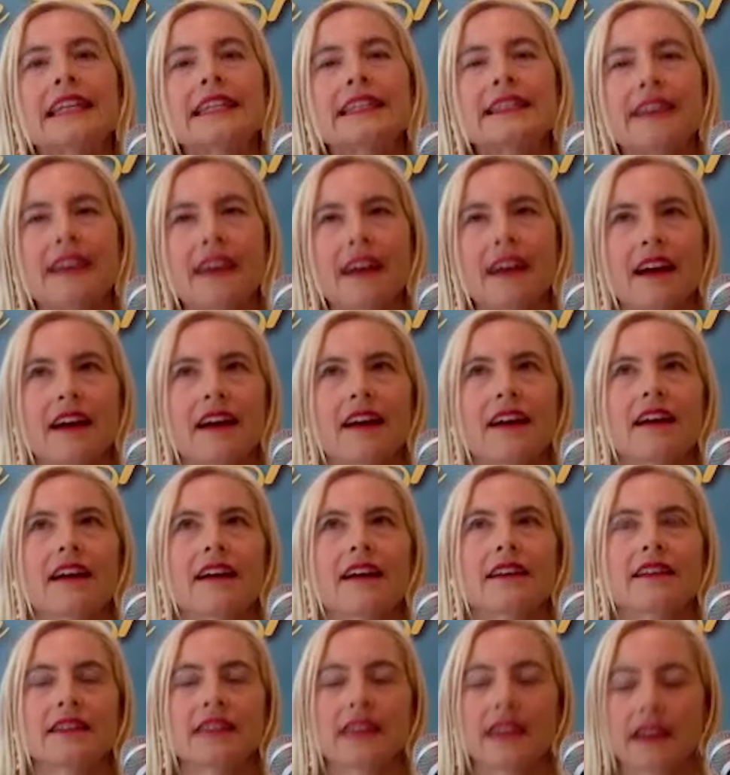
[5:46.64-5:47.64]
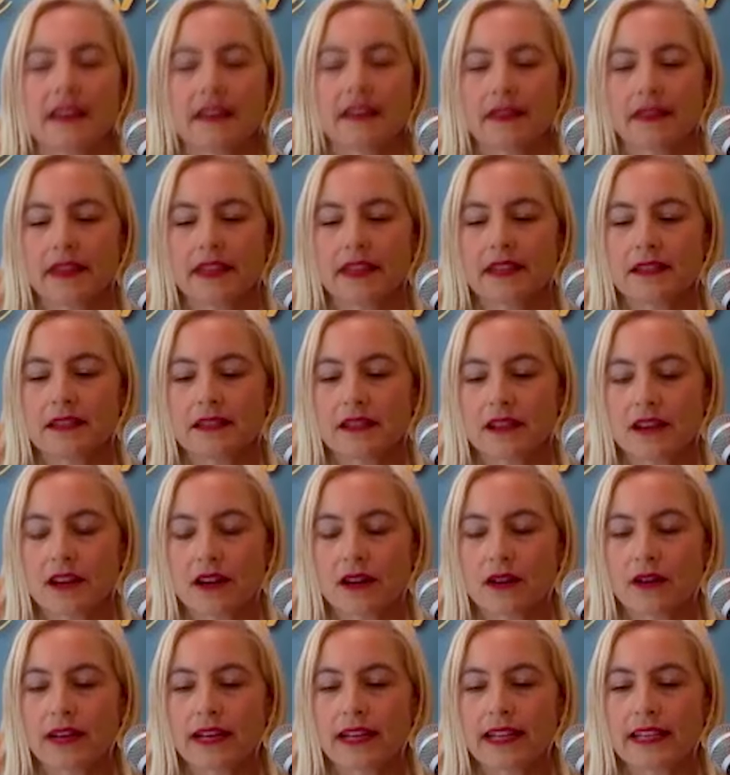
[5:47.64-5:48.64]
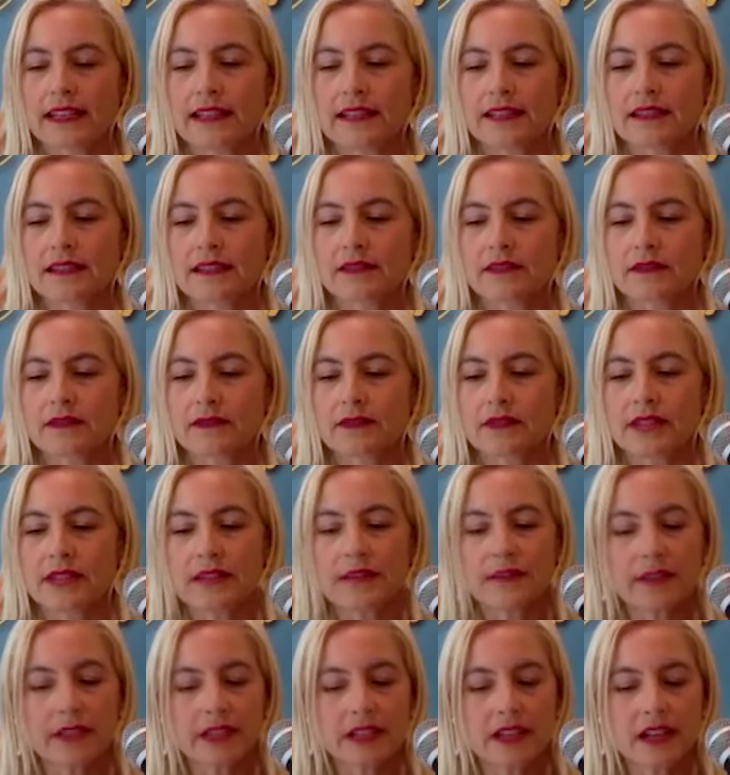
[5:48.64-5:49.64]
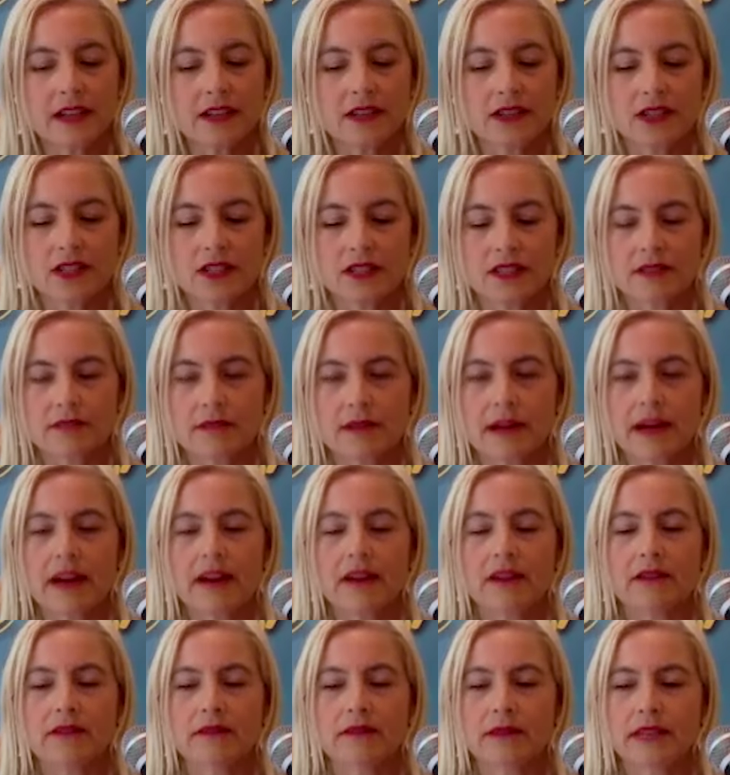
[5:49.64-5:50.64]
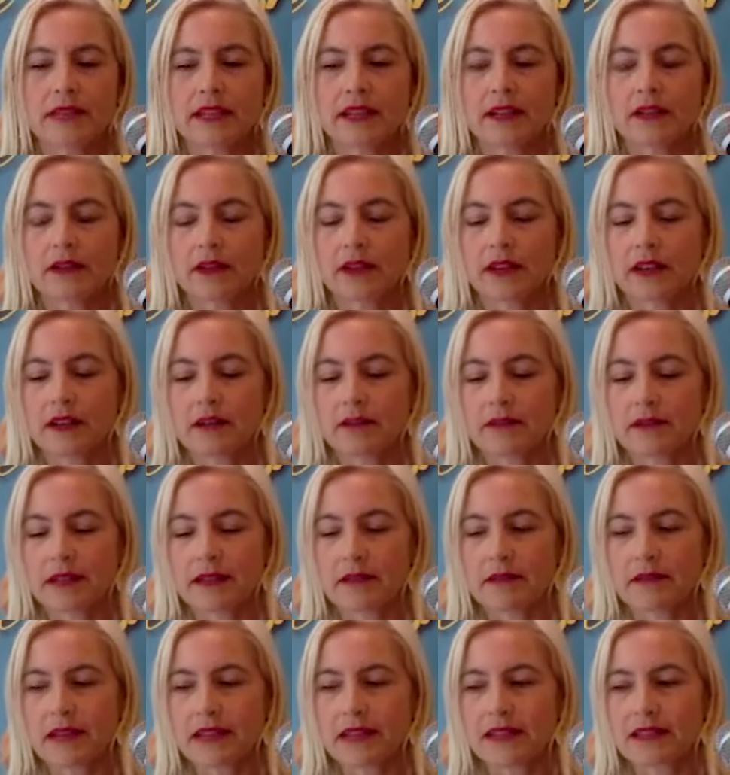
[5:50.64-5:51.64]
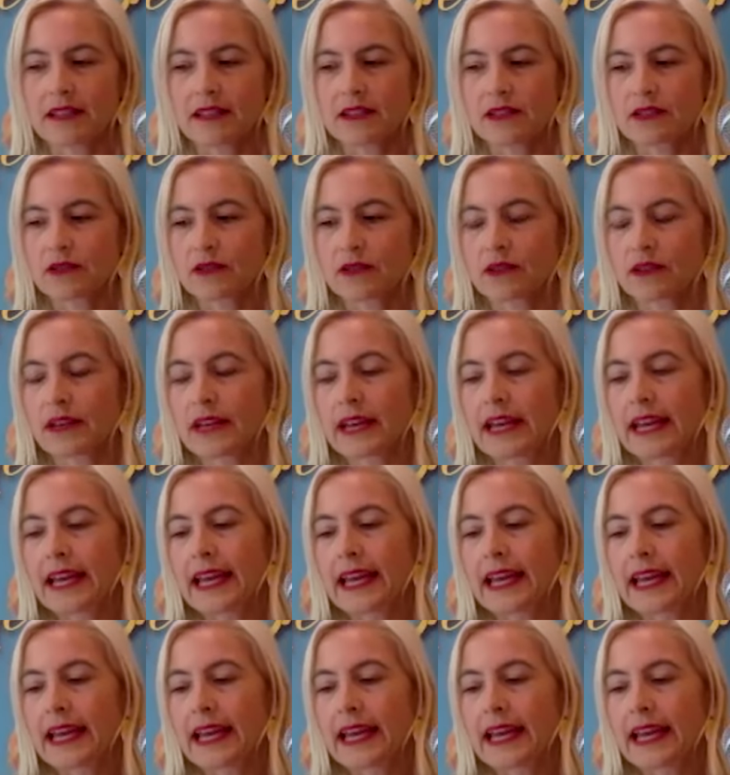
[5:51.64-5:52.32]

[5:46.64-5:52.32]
Yeah, yeah, I think so. And it's definitely not just about being queer, being bisexual.